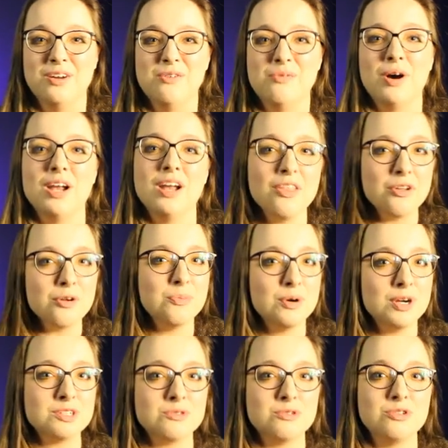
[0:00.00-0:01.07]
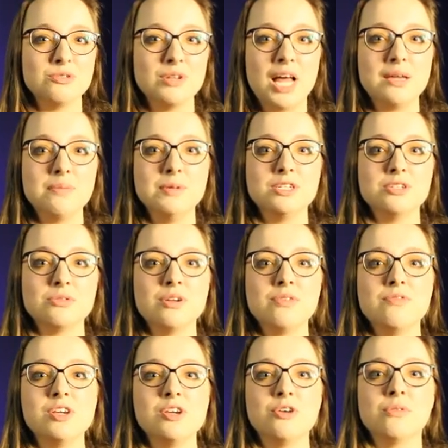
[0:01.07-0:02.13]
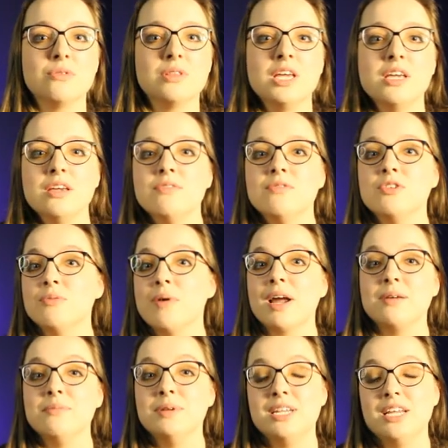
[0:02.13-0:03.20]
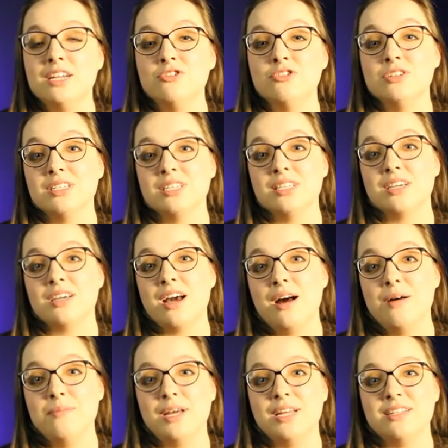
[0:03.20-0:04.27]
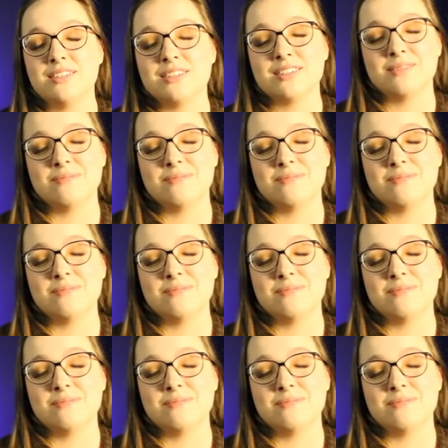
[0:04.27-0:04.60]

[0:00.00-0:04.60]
What other books would you like me to review? Leave your recommendations in the comments.